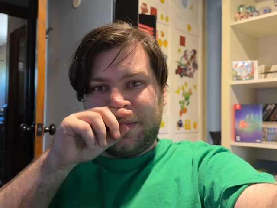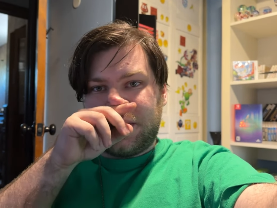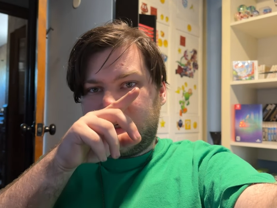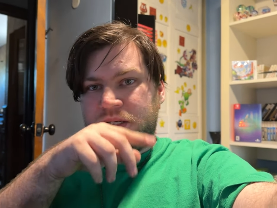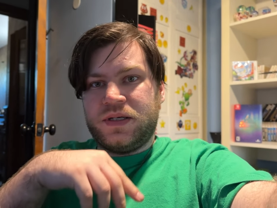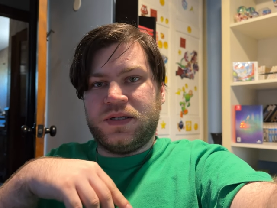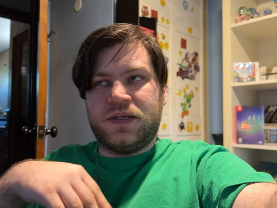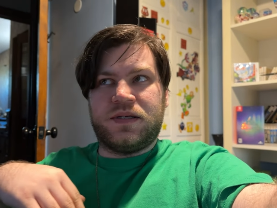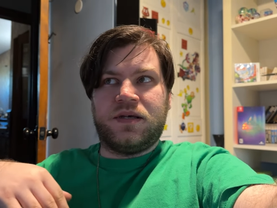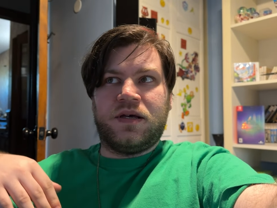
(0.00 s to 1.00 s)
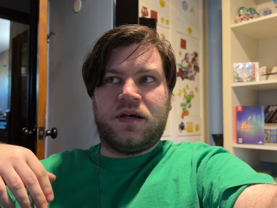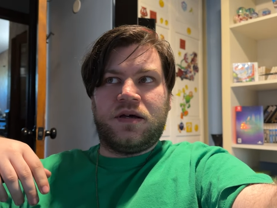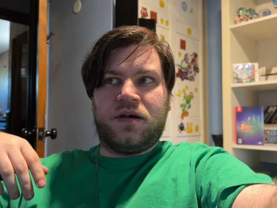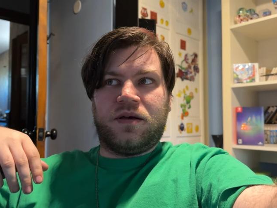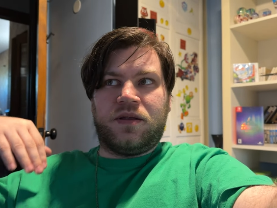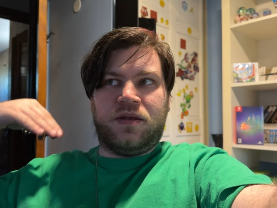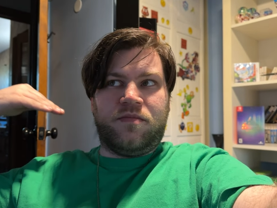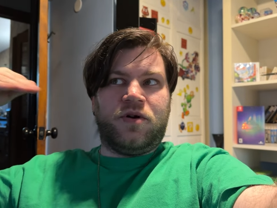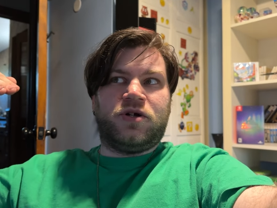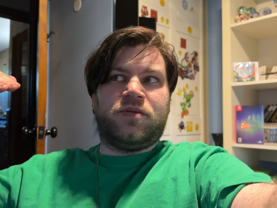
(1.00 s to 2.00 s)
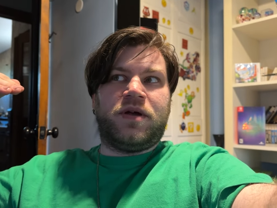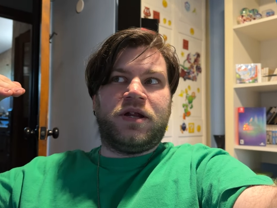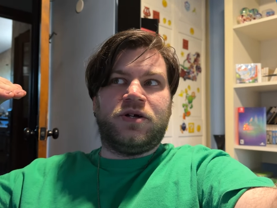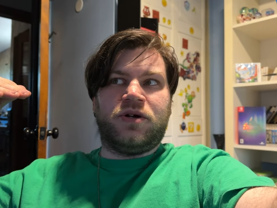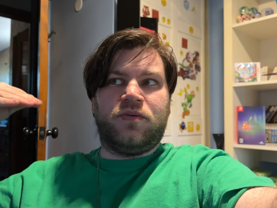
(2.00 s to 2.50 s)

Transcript: She's the merch manager,